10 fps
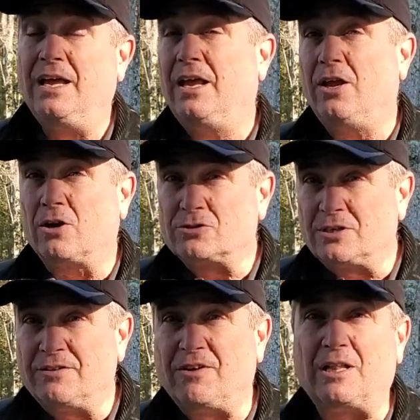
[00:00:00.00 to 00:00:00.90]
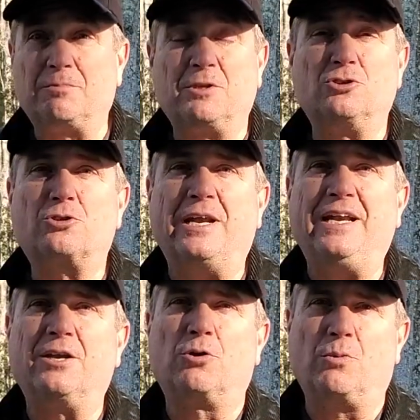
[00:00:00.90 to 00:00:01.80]
He also developed the
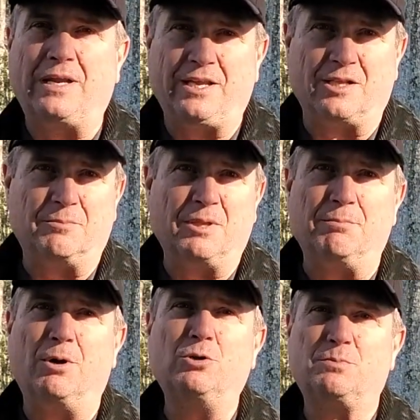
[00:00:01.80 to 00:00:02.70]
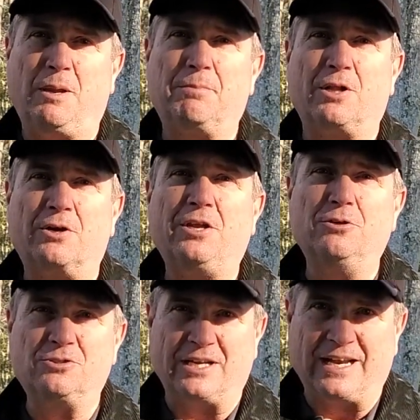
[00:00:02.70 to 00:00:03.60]
training curriculum that most people are
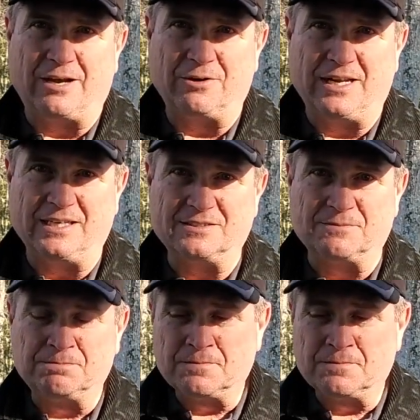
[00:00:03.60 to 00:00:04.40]
using nowadays.